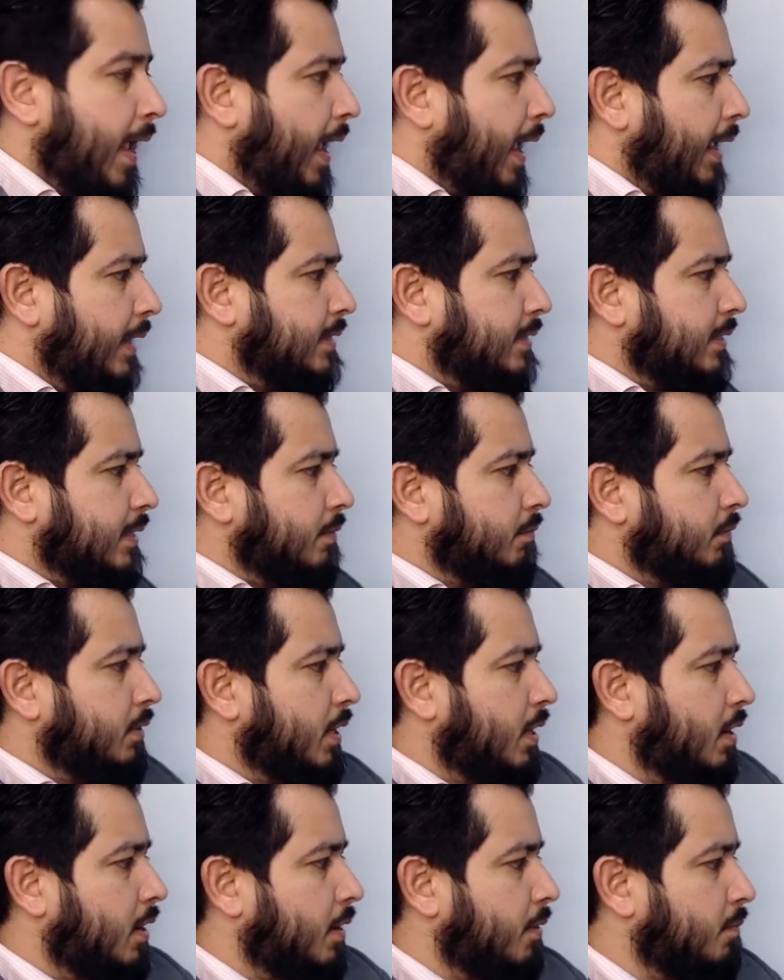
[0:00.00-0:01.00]
And
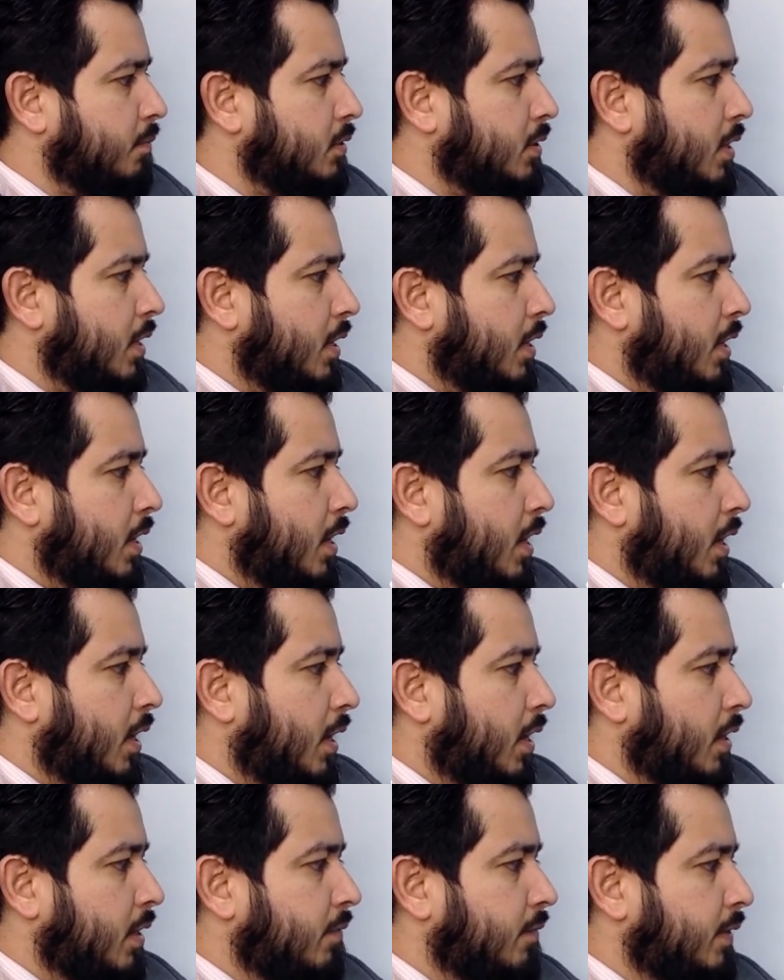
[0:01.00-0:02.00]
sometimes,
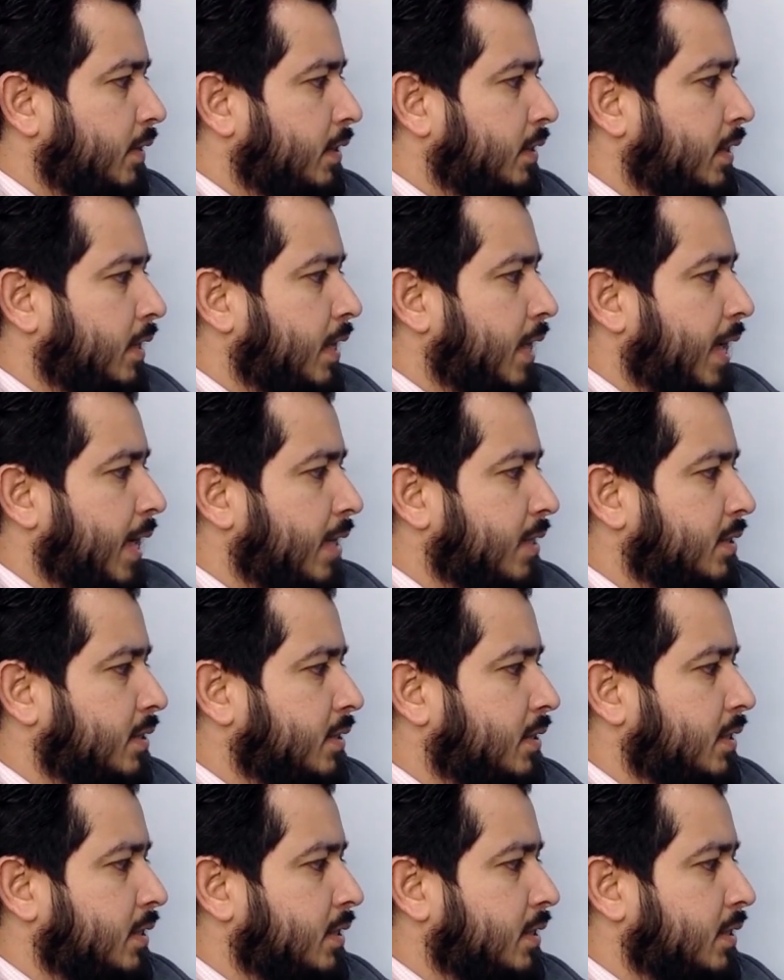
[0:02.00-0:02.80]
even in the last